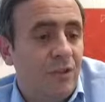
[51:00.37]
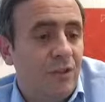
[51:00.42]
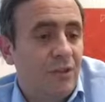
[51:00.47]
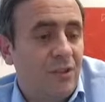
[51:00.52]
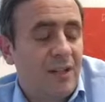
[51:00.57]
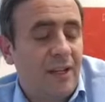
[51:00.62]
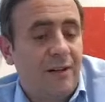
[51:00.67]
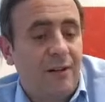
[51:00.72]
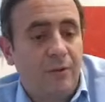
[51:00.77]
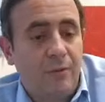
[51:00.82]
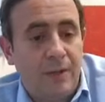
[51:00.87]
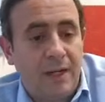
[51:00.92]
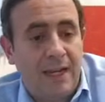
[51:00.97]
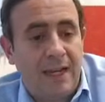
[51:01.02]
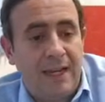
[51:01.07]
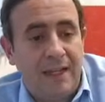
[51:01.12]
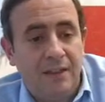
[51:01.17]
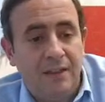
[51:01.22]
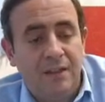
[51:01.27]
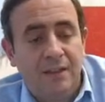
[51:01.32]
was the standard we
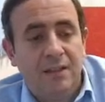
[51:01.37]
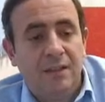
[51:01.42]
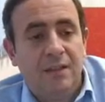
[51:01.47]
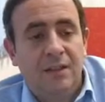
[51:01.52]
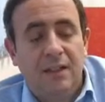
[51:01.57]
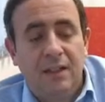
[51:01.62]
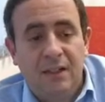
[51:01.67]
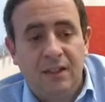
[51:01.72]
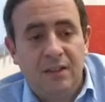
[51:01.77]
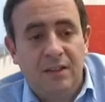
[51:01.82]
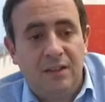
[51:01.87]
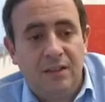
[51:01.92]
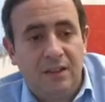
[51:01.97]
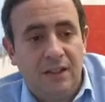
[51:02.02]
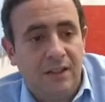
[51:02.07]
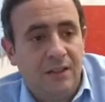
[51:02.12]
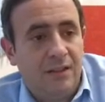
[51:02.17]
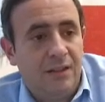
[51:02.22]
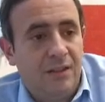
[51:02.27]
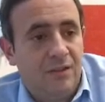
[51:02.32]
had until
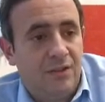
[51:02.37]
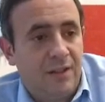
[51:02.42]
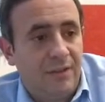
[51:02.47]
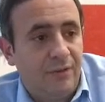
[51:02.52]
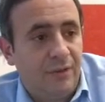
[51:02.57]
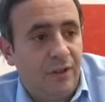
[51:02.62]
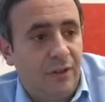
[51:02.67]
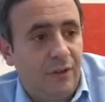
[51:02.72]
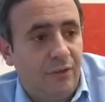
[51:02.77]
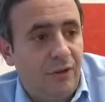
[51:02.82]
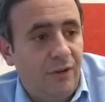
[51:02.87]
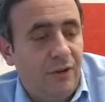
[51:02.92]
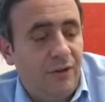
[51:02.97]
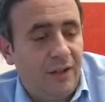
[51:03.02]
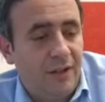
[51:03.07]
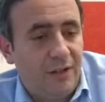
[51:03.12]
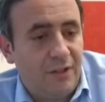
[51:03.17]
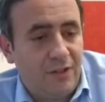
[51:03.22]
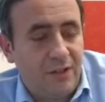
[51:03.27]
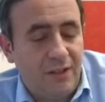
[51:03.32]
1973 in the
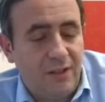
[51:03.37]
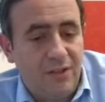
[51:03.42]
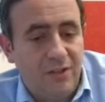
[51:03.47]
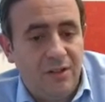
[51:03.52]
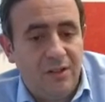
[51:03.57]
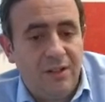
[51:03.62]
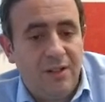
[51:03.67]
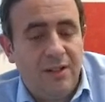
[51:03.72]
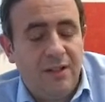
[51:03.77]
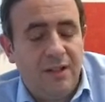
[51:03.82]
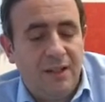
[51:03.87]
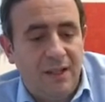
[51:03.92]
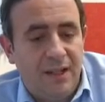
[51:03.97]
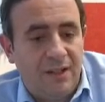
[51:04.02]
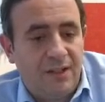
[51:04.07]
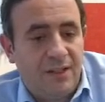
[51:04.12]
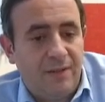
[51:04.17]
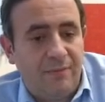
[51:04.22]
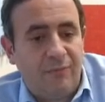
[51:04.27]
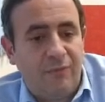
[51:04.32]
United States,
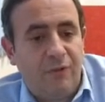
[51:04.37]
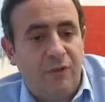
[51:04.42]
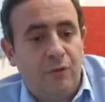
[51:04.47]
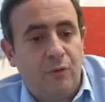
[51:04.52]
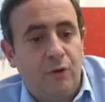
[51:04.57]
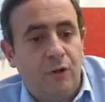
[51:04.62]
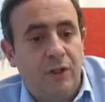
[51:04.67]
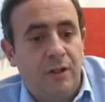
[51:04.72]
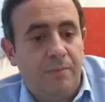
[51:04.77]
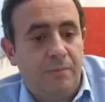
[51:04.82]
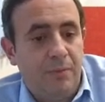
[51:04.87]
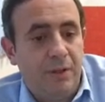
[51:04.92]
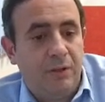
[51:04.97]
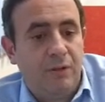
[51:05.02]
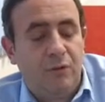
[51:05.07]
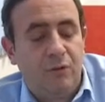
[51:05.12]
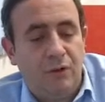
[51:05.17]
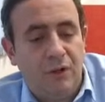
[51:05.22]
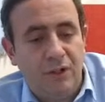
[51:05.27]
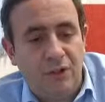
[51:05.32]
except for the word
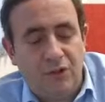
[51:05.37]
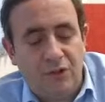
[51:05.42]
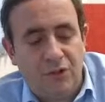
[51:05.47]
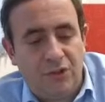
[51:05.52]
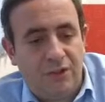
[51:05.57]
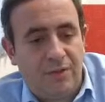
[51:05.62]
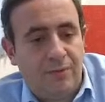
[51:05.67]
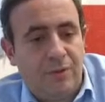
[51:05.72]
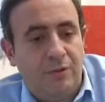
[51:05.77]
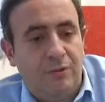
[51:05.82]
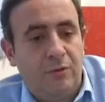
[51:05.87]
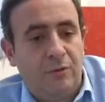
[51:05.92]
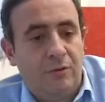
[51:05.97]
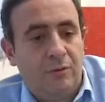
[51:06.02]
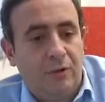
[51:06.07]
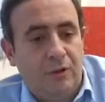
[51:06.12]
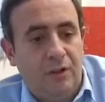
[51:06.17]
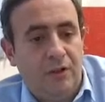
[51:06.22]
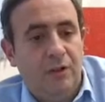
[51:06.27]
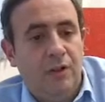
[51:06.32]
Bitcoin, just substitute the
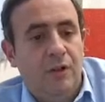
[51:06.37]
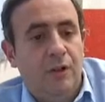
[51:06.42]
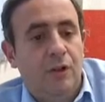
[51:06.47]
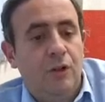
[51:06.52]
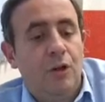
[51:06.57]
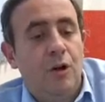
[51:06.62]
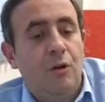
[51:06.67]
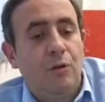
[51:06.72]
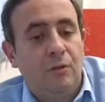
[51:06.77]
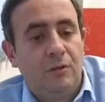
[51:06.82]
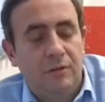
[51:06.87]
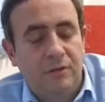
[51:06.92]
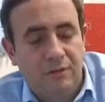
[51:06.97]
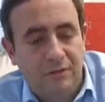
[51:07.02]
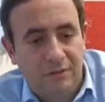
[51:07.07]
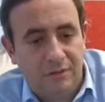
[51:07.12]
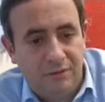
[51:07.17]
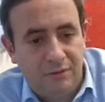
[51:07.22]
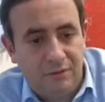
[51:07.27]
word gold.